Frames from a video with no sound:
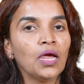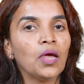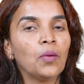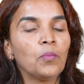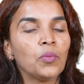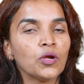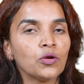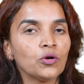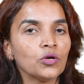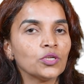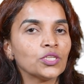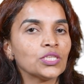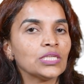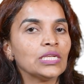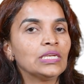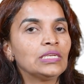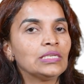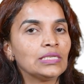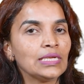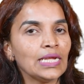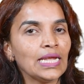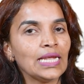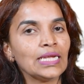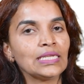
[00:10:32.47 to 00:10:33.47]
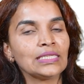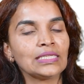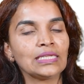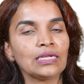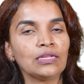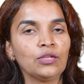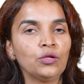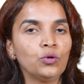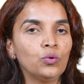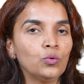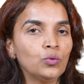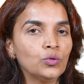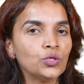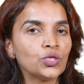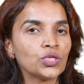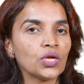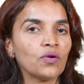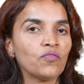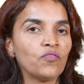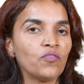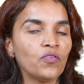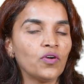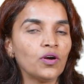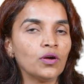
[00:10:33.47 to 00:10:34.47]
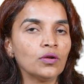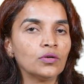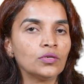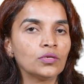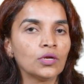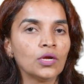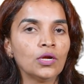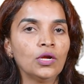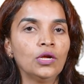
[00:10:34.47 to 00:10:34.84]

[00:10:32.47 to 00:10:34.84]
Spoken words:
because it takes a huge effort